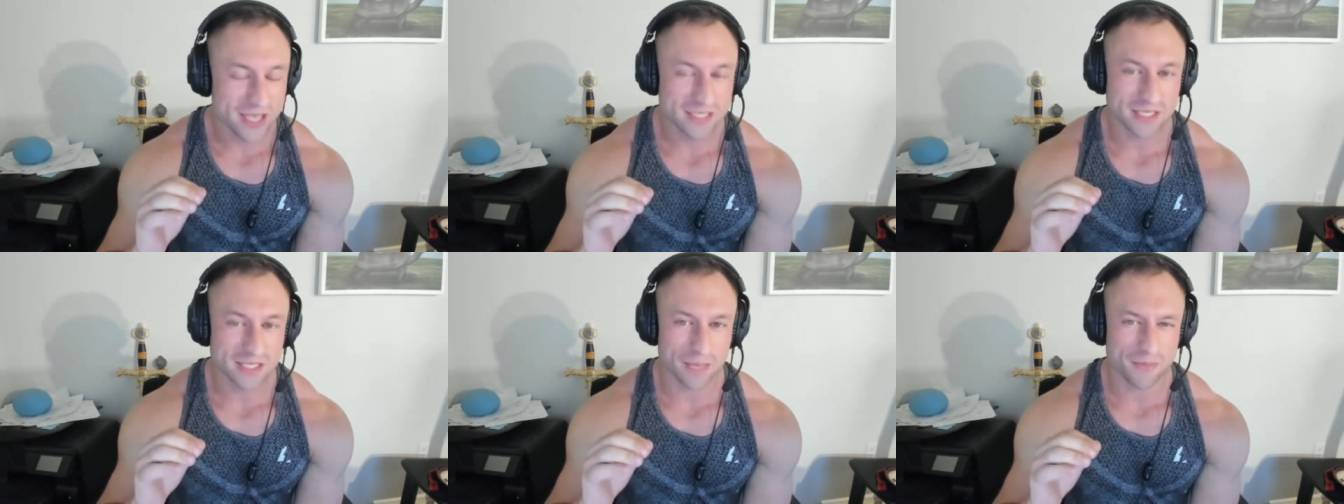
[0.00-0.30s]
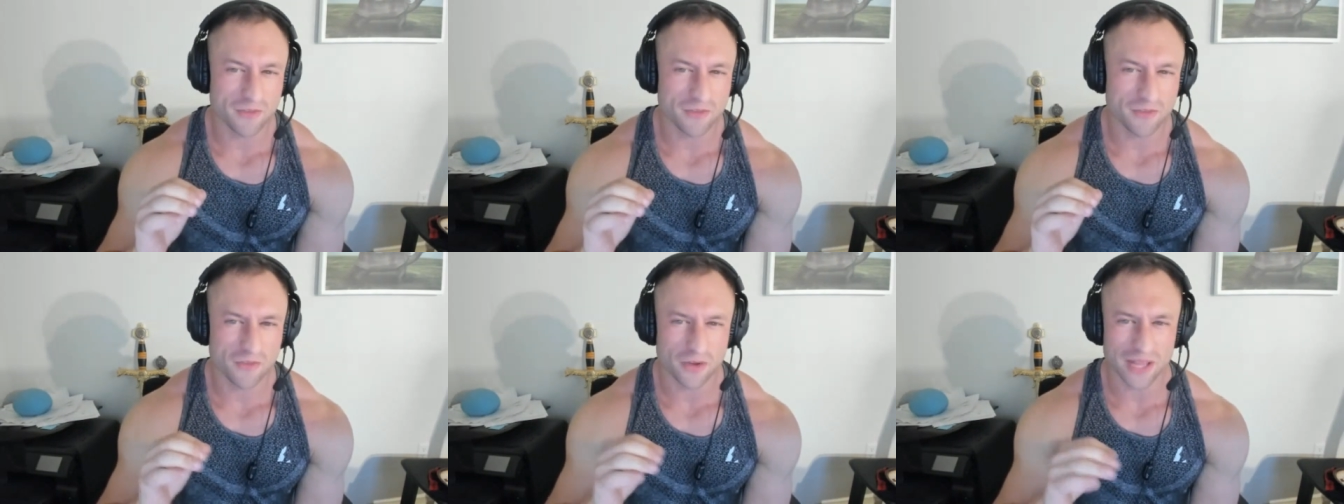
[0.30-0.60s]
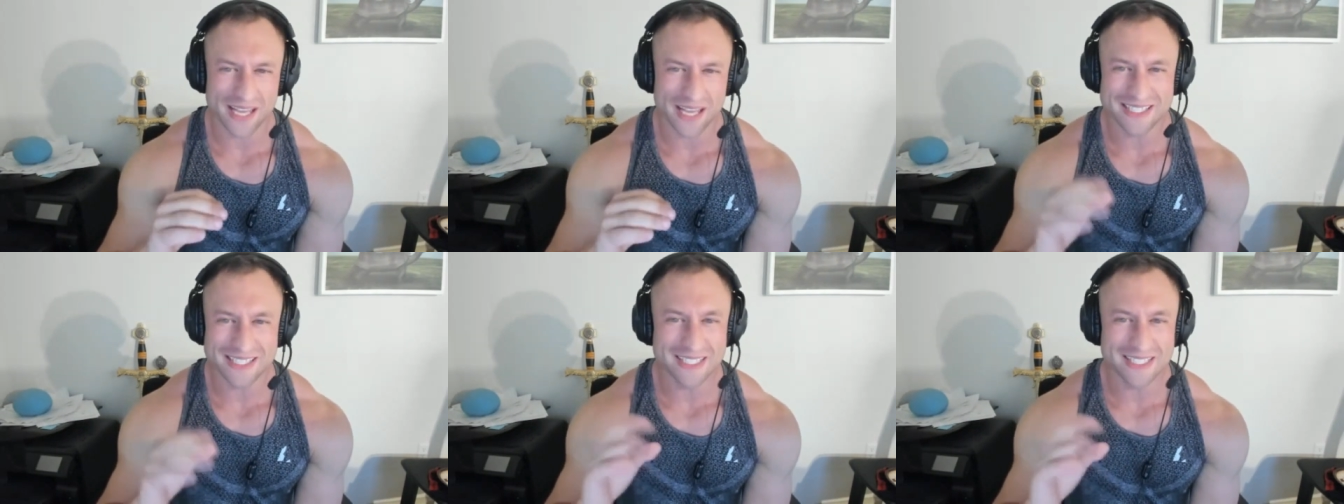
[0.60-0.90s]
slept for
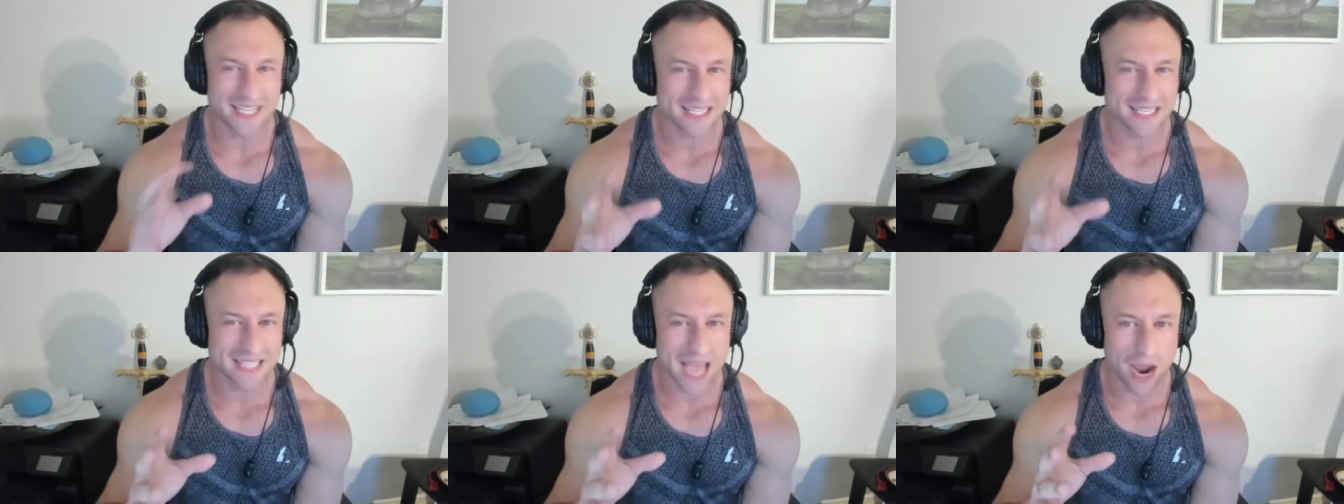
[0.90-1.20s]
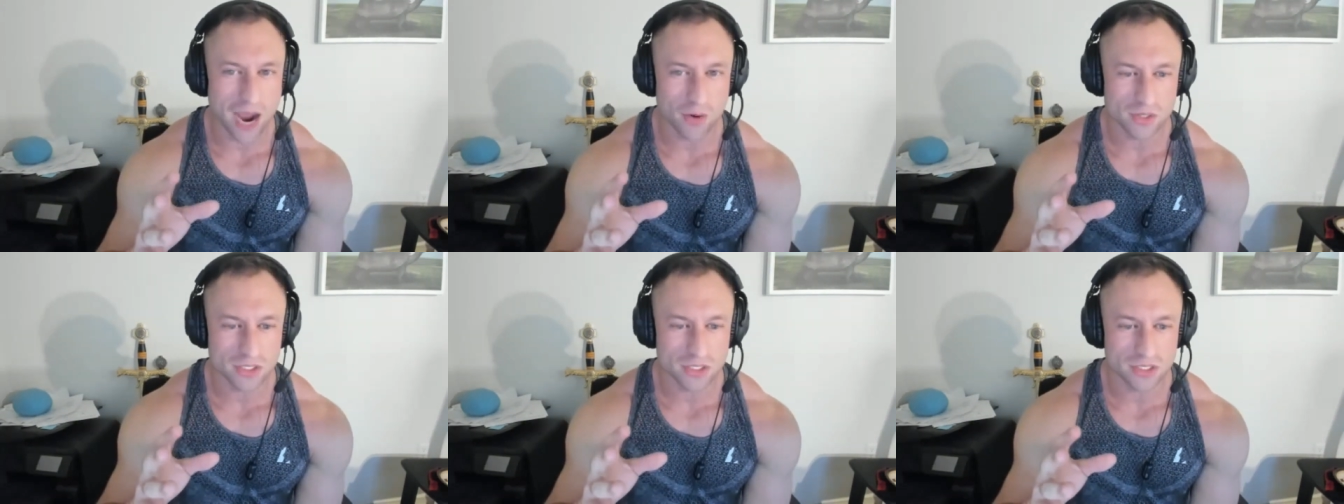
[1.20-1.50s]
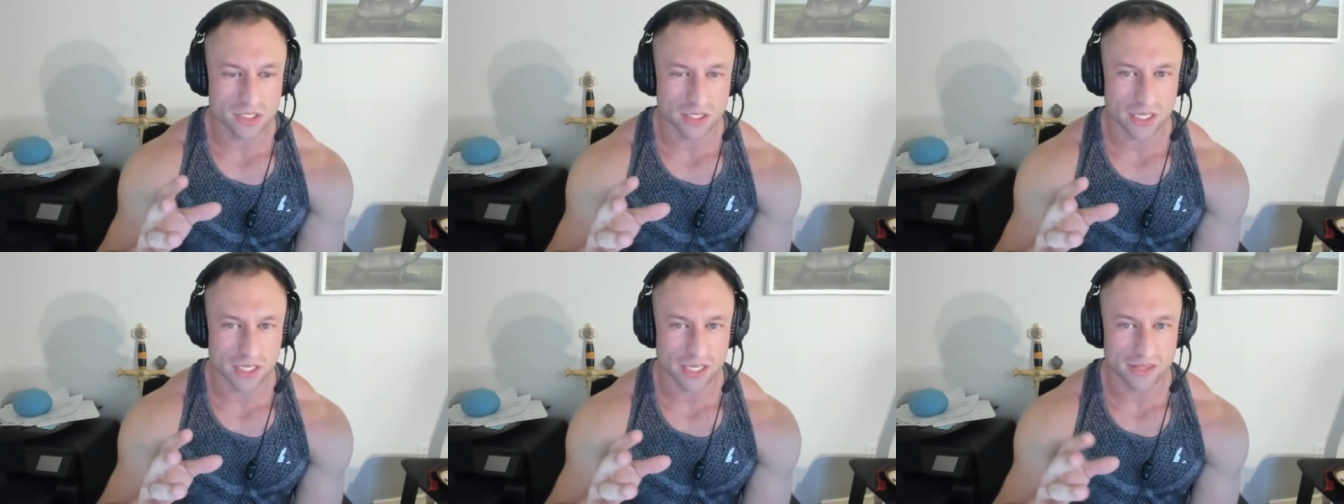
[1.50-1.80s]
like six hours or
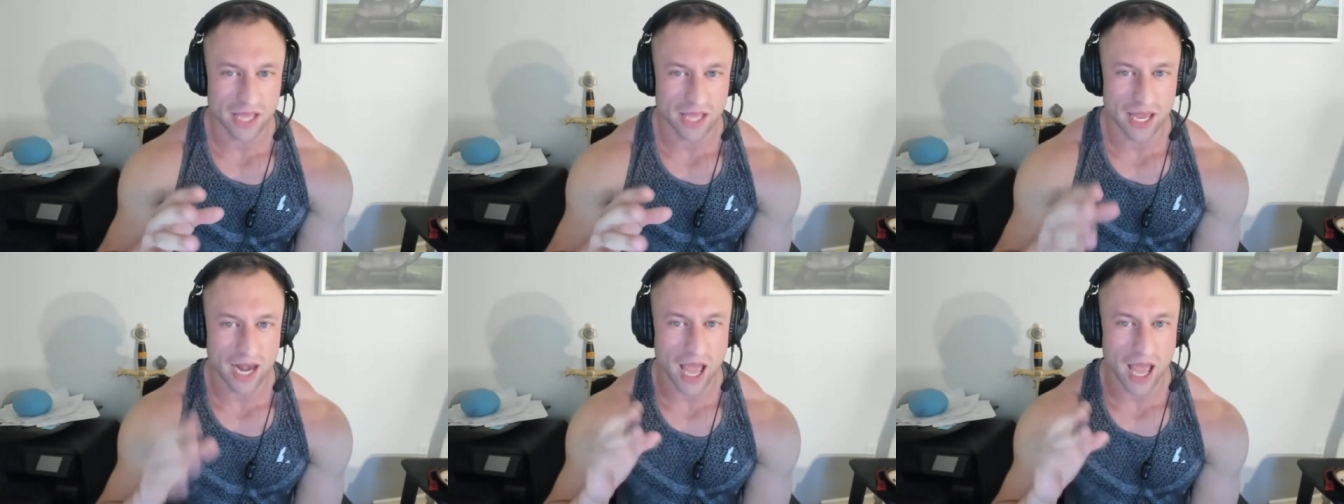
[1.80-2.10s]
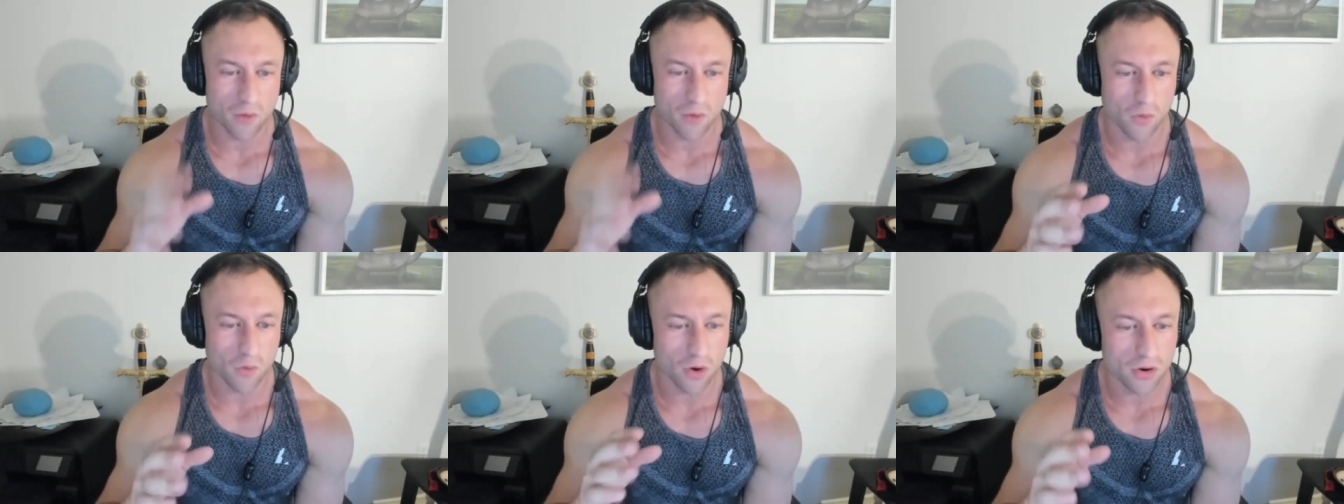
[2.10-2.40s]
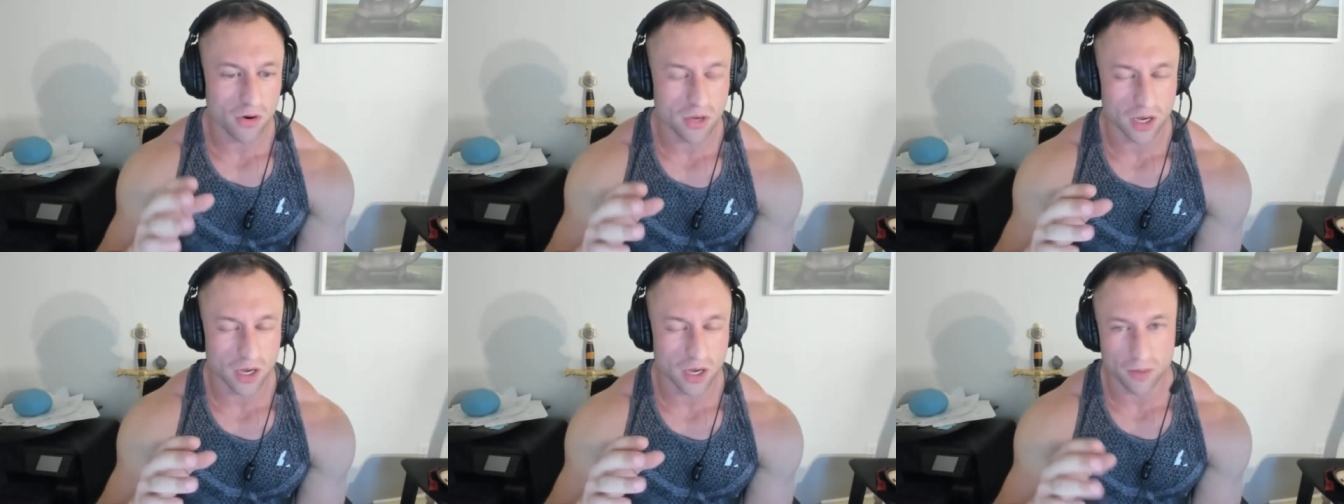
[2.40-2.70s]
something like that. I
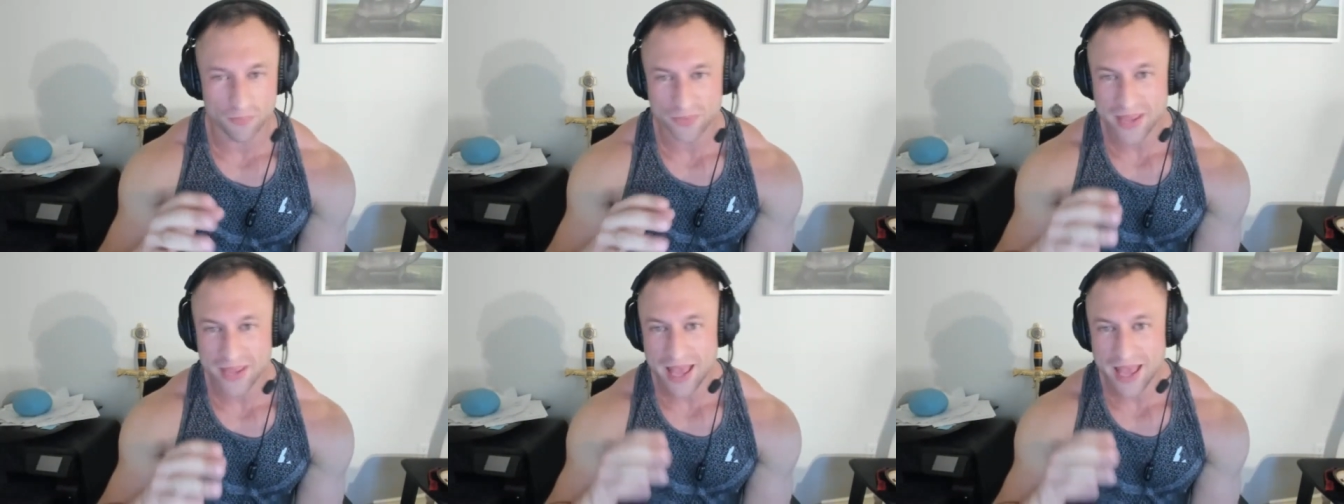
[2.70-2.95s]
woke up.